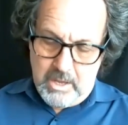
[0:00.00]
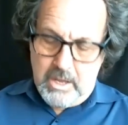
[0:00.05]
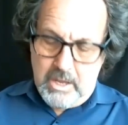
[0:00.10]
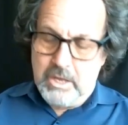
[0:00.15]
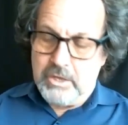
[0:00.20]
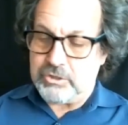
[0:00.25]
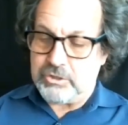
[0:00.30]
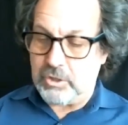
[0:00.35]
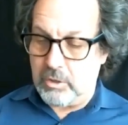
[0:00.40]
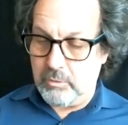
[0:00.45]

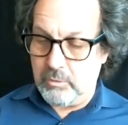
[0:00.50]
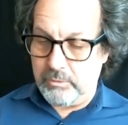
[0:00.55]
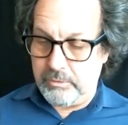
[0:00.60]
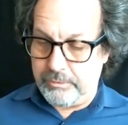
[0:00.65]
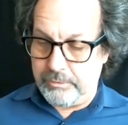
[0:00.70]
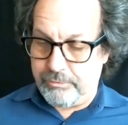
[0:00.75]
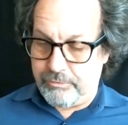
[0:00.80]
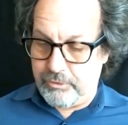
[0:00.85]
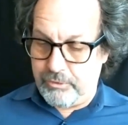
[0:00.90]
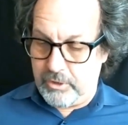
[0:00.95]
So the
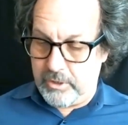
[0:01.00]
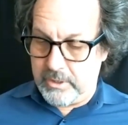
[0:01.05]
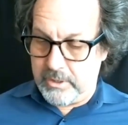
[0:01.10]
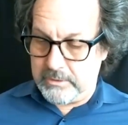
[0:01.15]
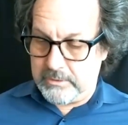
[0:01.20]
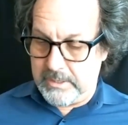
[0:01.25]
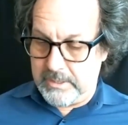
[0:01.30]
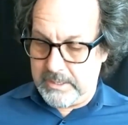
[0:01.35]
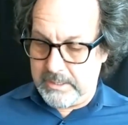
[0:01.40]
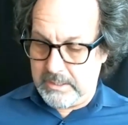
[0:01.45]
third
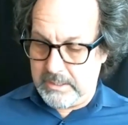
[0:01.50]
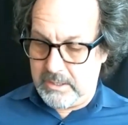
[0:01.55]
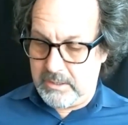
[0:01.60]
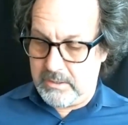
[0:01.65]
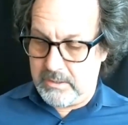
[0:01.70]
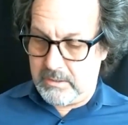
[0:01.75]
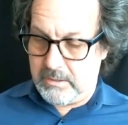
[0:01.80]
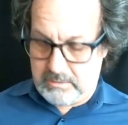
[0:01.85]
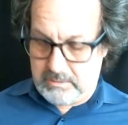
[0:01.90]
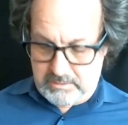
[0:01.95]
thing
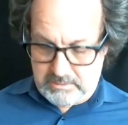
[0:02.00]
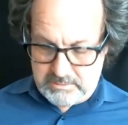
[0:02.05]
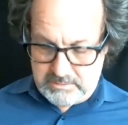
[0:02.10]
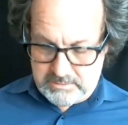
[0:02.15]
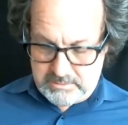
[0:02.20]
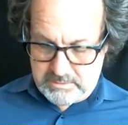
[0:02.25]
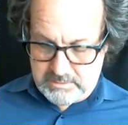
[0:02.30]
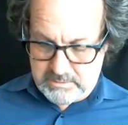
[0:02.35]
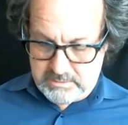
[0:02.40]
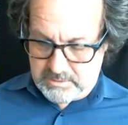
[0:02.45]
here,
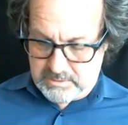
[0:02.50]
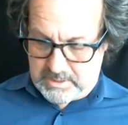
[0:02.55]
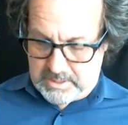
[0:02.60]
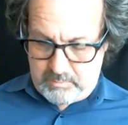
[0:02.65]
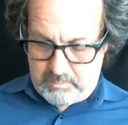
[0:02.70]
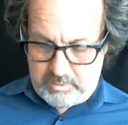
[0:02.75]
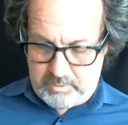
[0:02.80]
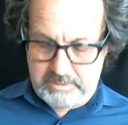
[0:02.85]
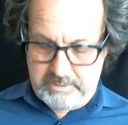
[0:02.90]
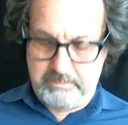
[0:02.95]
I
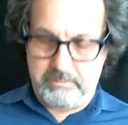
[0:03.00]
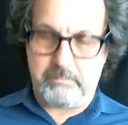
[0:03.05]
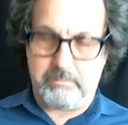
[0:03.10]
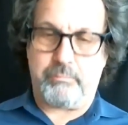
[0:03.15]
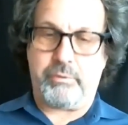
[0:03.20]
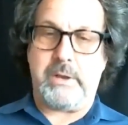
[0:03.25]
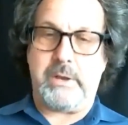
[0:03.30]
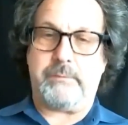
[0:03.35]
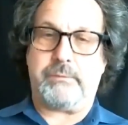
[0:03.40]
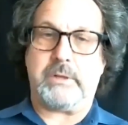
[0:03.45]
want to
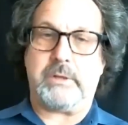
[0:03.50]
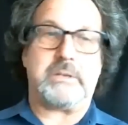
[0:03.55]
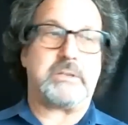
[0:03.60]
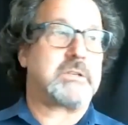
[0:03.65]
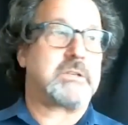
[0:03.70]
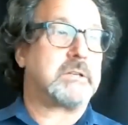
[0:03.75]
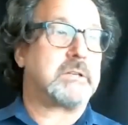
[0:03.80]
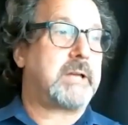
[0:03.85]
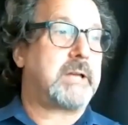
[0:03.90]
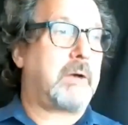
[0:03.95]
briefly
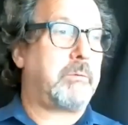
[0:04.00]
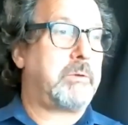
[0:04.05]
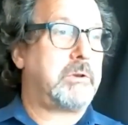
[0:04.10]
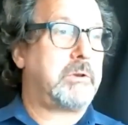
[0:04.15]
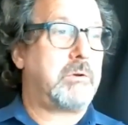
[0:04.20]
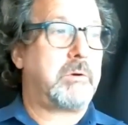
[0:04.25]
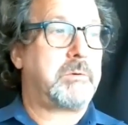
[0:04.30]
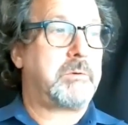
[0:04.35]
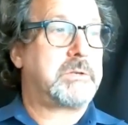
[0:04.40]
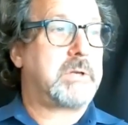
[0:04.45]
discuss how we
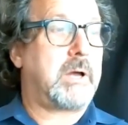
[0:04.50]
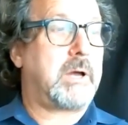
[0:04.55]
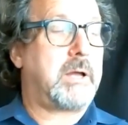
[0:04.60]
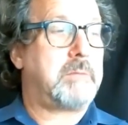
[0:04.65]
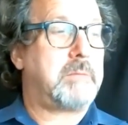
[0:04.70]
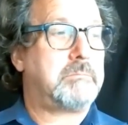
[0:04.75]
doing with time.